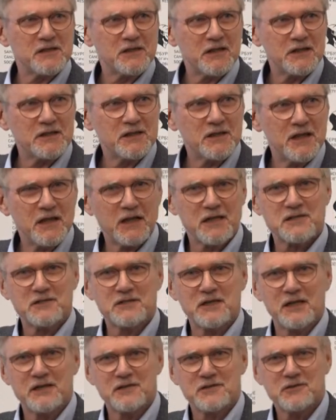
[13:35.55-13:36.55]
that
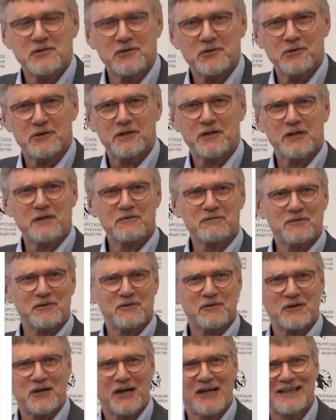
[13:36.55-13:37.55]
extends already for